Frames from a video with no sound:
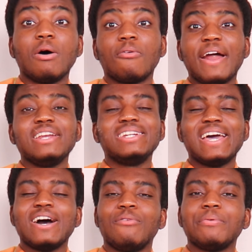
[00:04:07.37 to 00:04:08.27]
But right
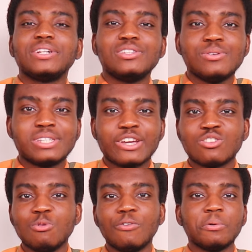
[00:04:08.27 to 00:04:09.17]
now, what we're gonna do is
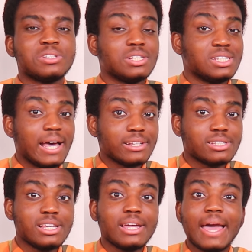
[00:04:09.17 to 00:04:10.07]
actually move over to the
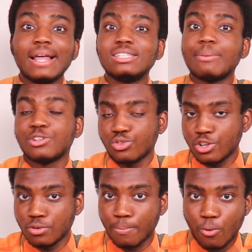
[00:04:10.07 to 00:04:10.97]
testing and
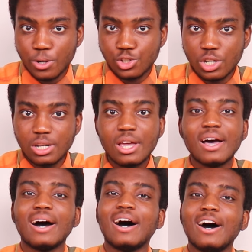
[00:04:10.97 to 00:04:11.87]
demonstration portion
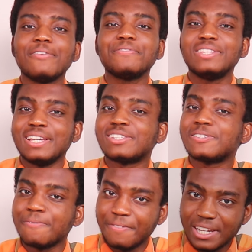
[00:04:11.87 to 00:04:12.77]
of
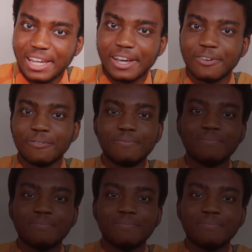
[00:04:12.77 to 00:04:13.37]
this video.